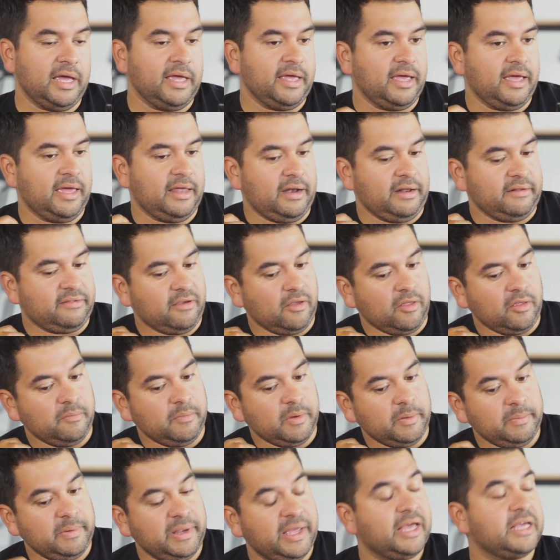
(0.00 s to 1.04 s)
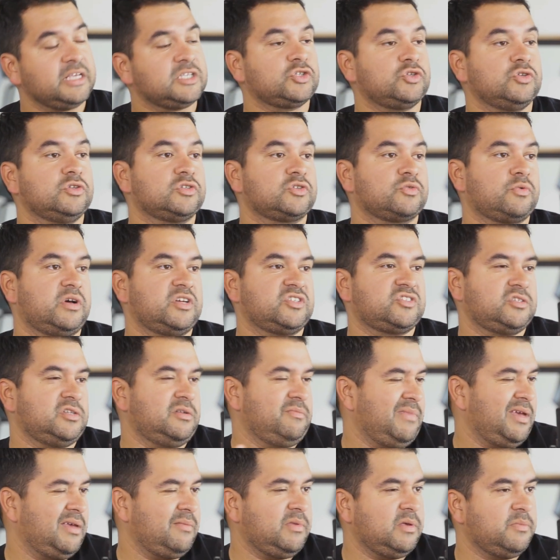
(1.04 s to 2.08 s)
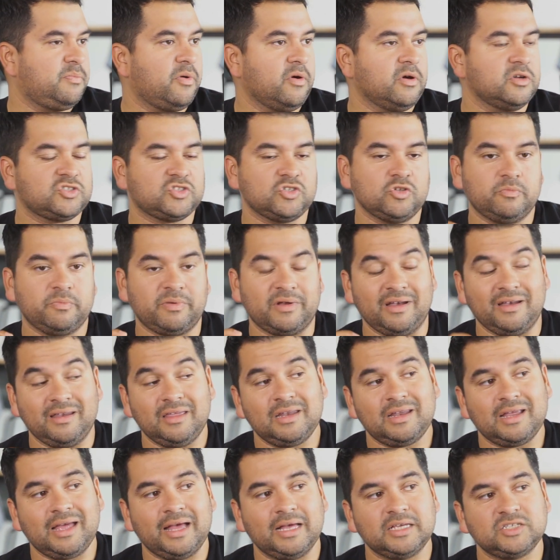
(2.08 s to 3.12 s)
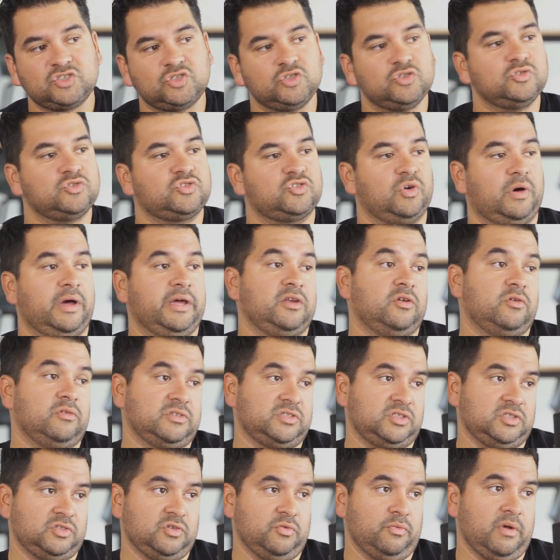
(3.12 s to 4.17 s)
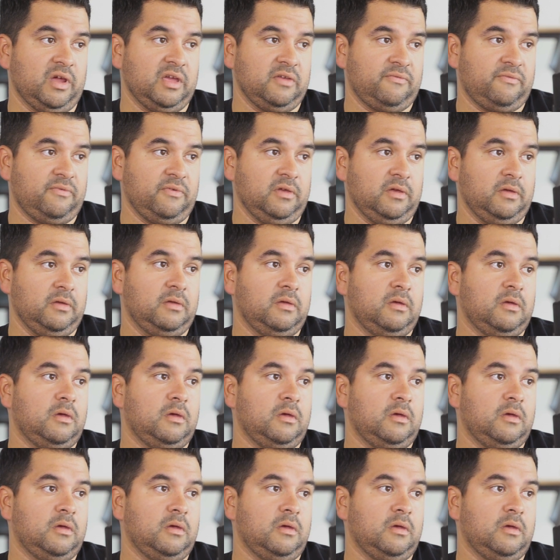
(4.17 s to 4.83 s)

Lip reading: And I tell them, I'm going to ask you this question. It may be personal, but I need to ask you so I know this is the right fit.